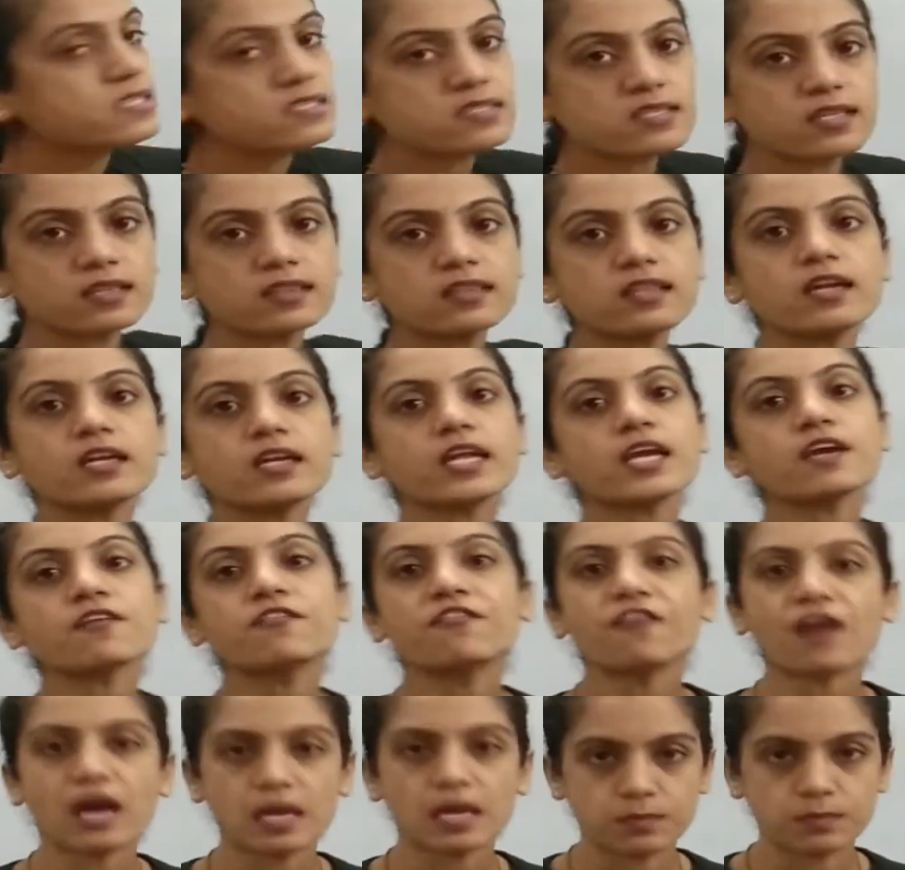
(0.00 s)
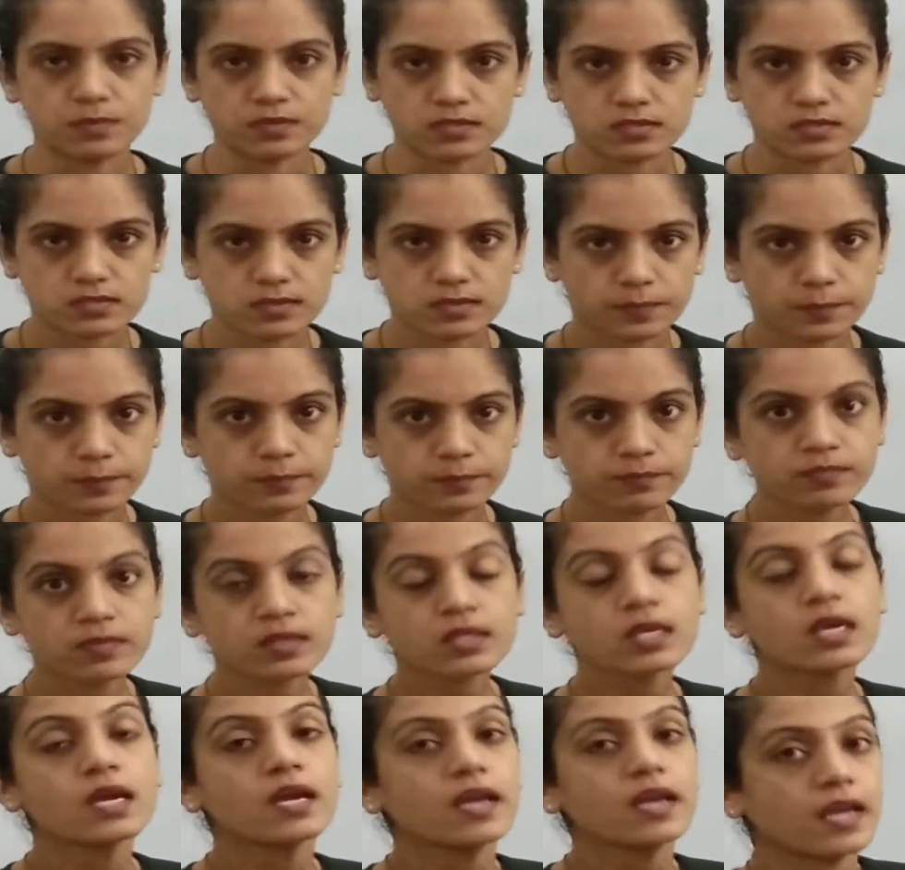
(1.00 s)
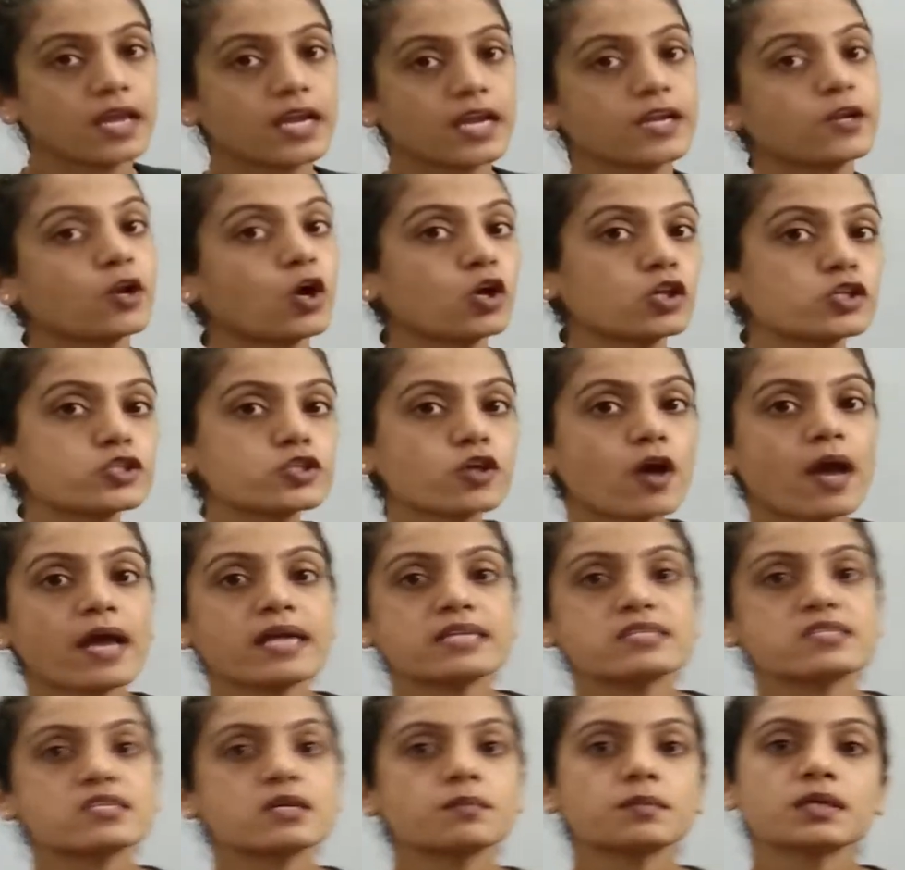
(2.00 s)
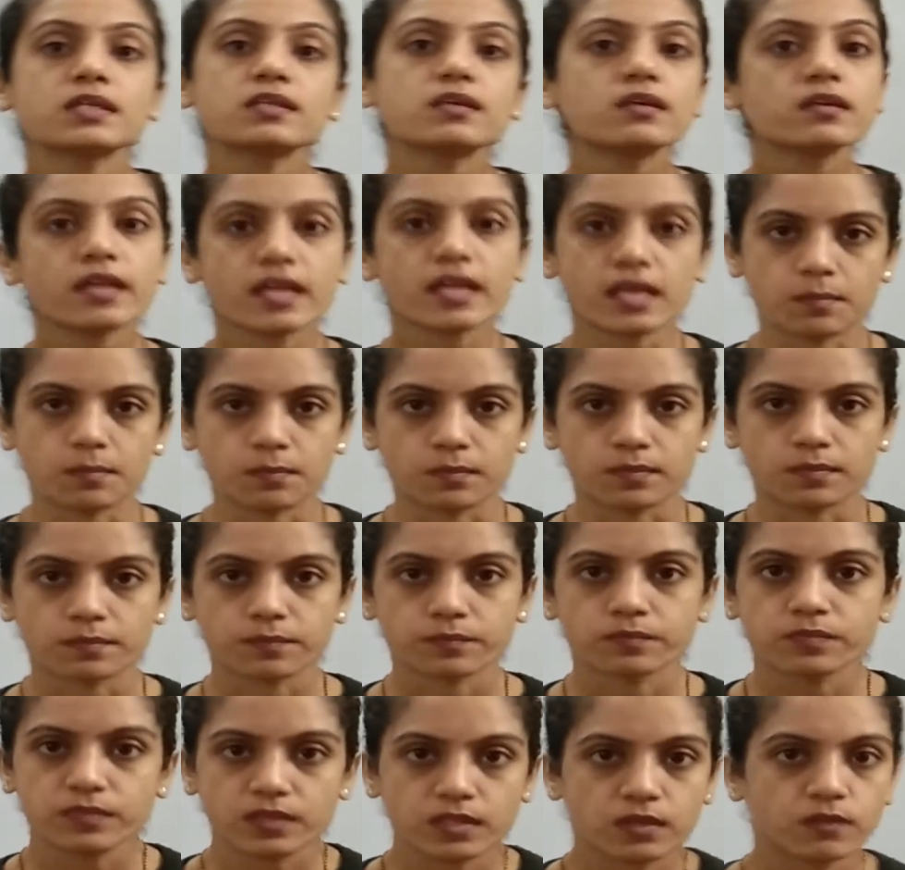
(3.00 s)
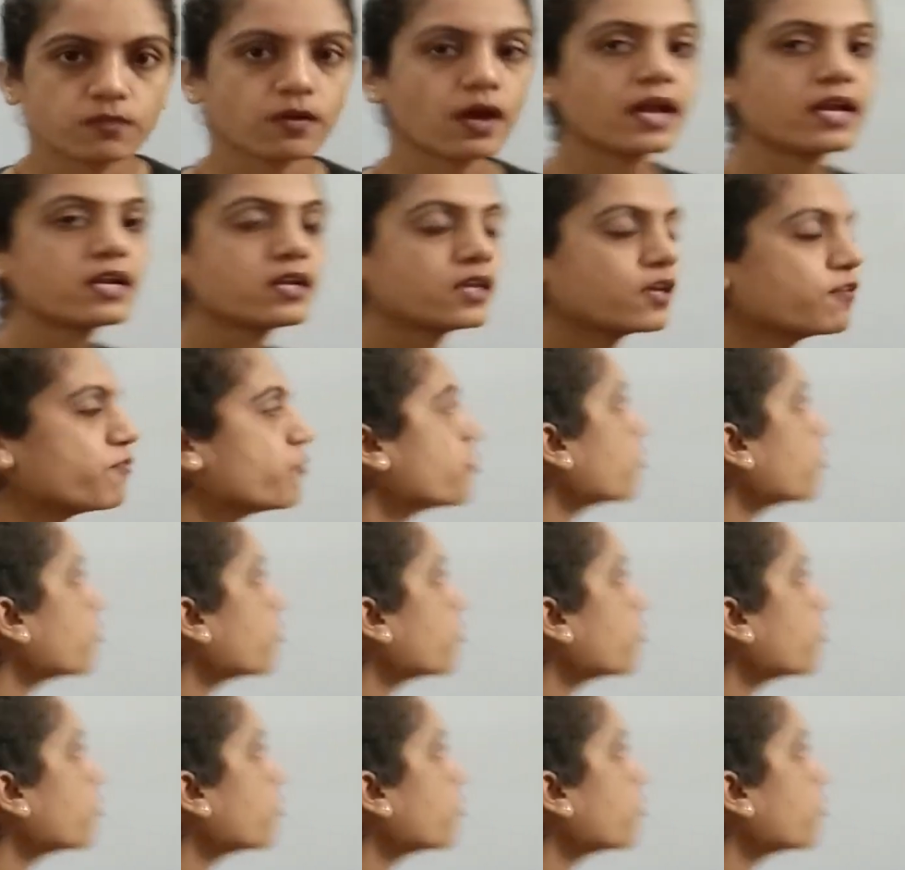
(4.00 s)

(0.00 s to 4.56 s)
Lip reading: synthetic fibers. It also has some other name, right? If